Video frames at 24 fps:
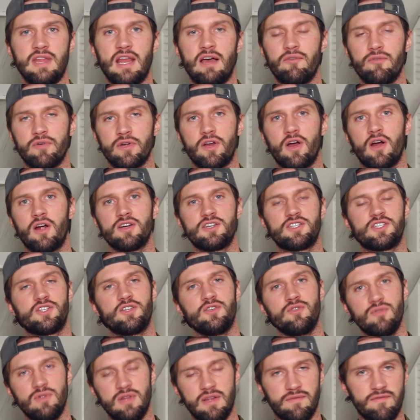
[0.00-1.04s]
Now, in regards
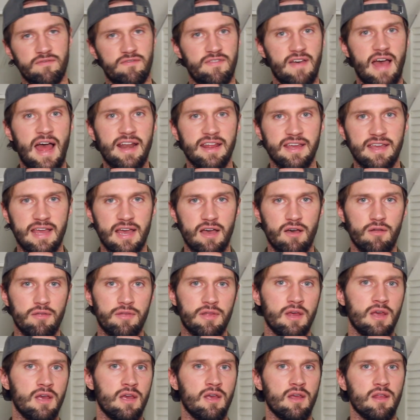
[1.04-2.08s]
to lymphatic
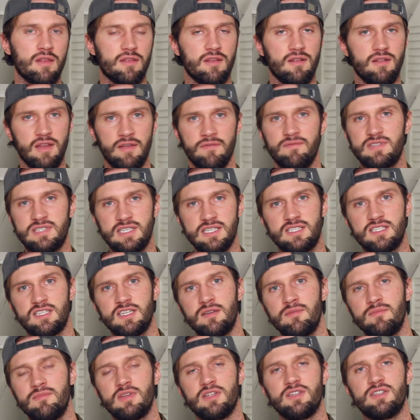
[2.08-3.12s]
health, the lymph
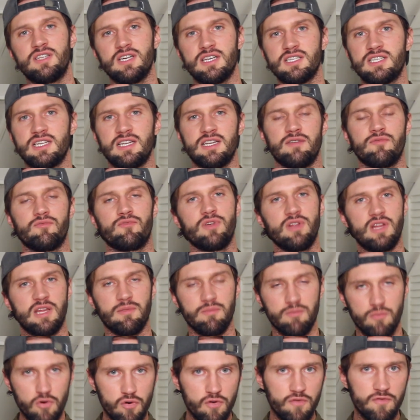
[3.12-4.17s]
system doesn't really
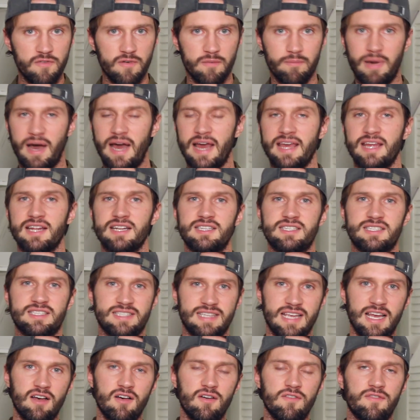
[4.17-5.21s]
move by
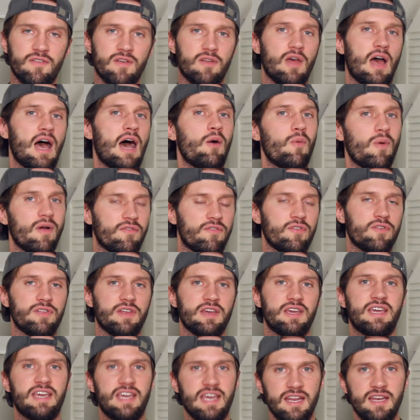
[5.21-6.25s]
itself. However,
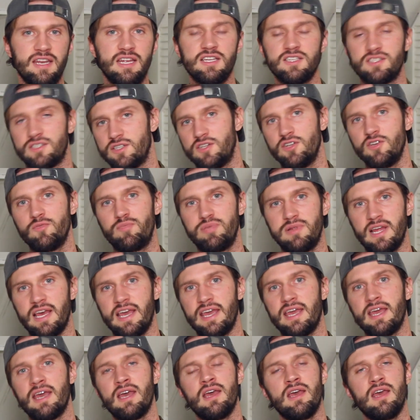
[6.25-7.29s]
the kidneys do
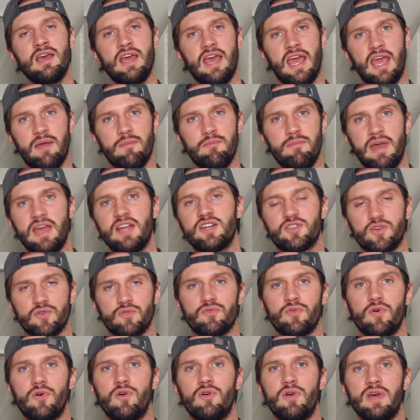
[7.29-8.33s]
play a major
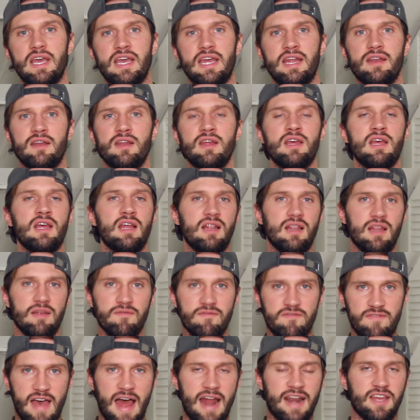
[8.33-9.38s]
role in
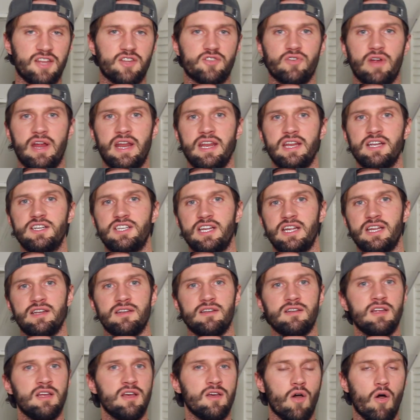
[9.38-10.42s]
lymphatic drainage
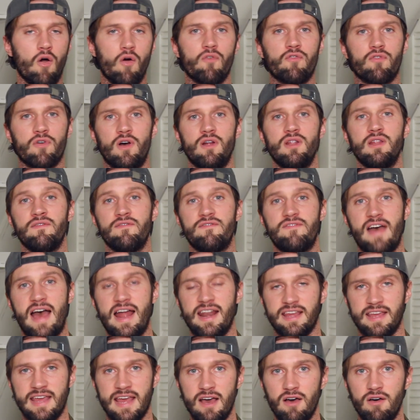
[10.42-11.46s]
and overall
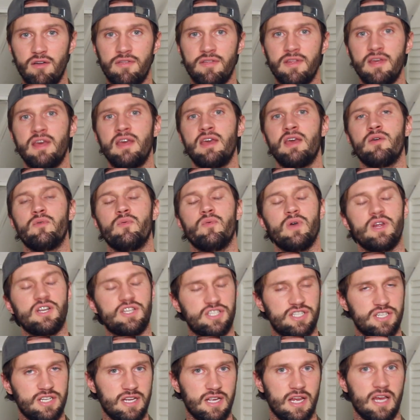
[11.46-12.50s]
lymphatic health,
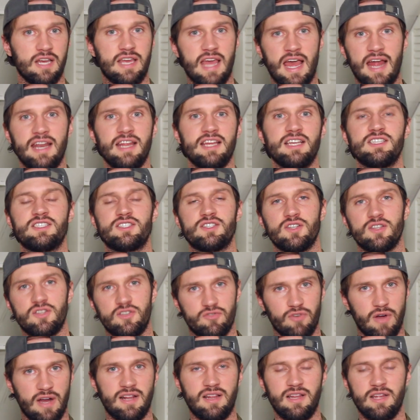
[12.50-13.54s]
which again is
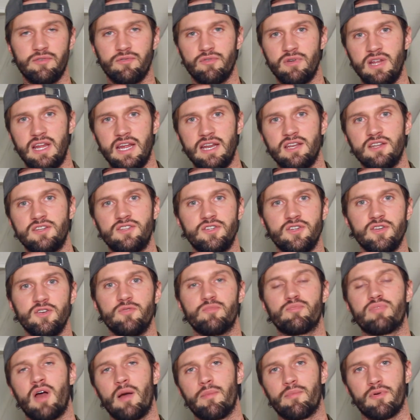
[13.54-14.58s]
directly related
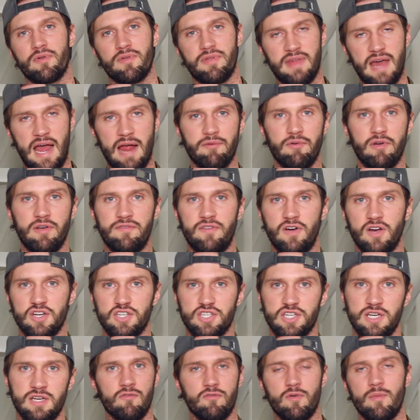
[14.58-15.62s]
to proper thyroid
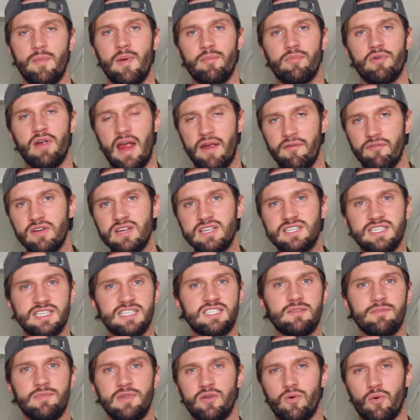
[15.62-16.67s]
function. Remember, every
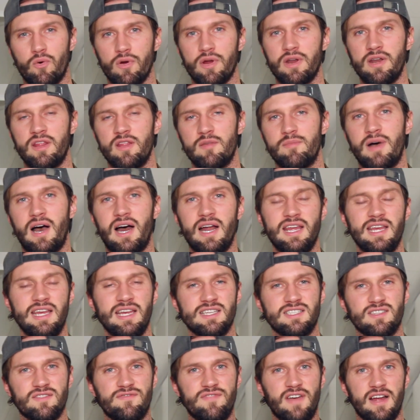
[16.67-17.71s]
system and organ in the body
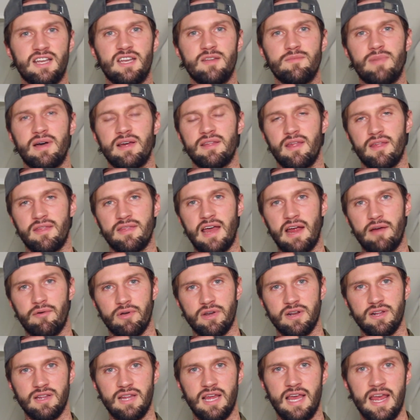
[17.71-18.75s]
is affected by the
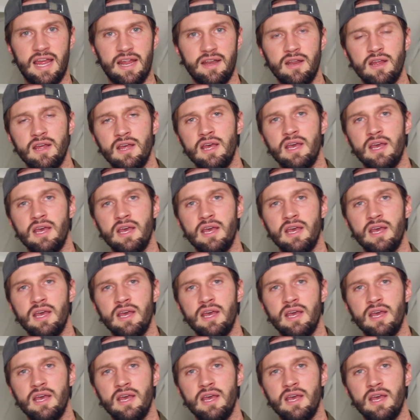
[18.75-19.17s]
thyroid gland.